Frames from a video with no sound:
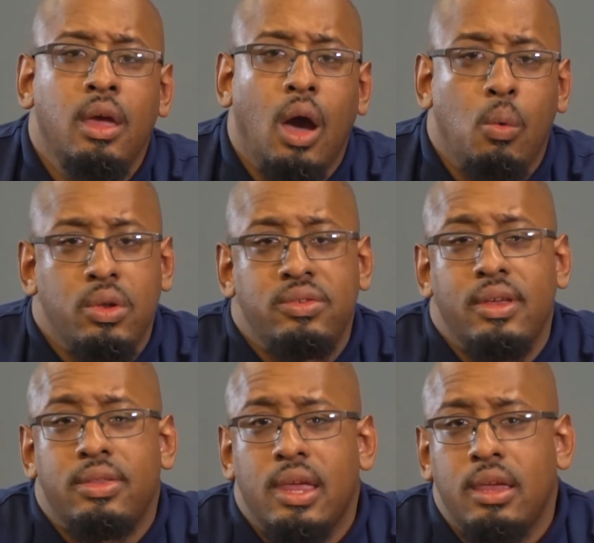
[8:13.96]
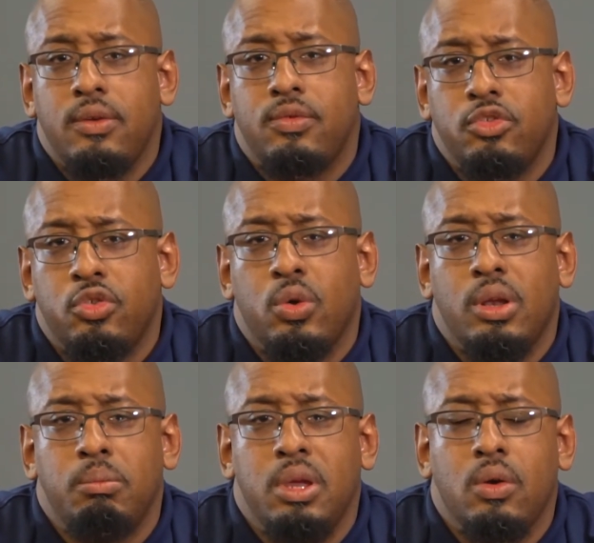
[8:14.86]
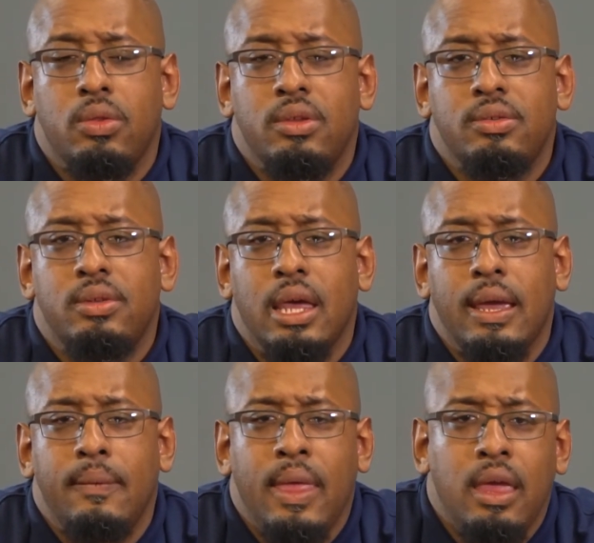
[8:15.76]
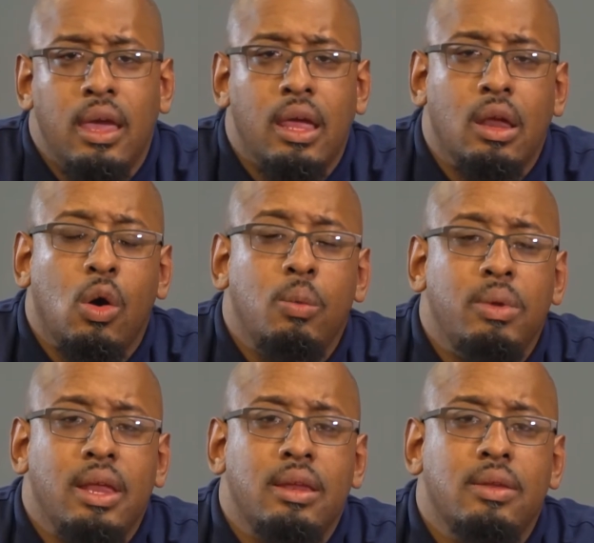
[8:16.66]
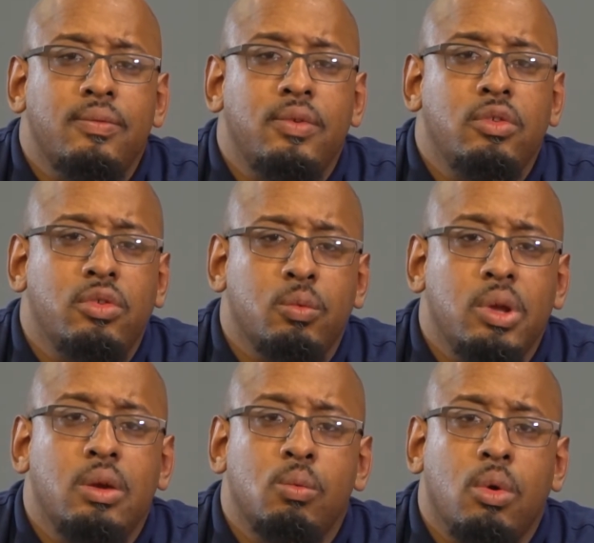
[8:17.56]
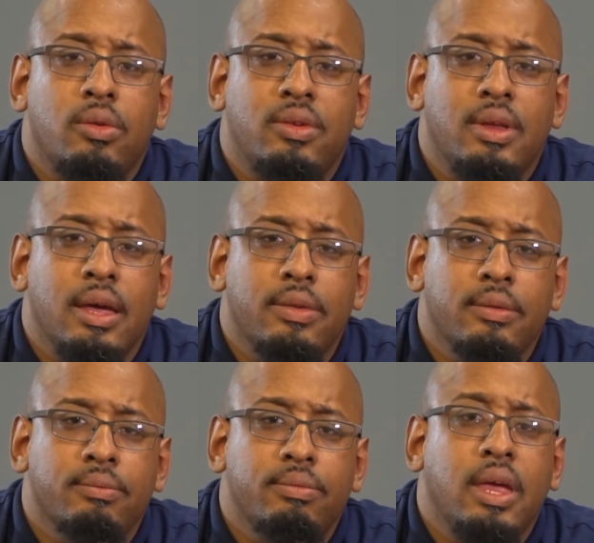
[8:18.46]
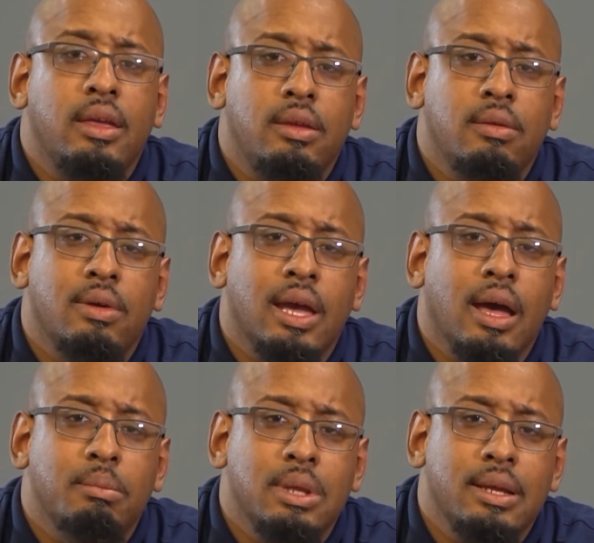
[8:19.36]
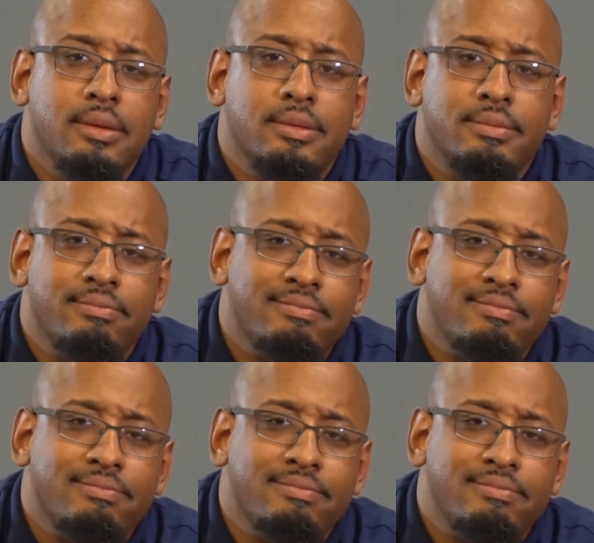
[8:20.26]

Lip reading: I want to say thank you for joining me on this day, and I hope that in the future we can work together. Thank you, and God bless.